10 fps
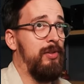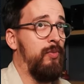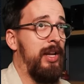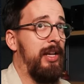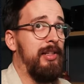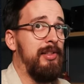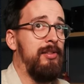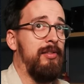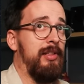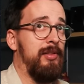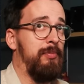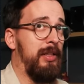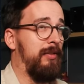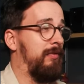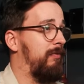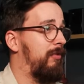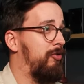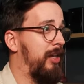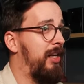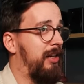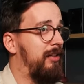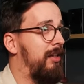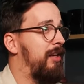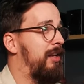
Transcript: the way it's been created,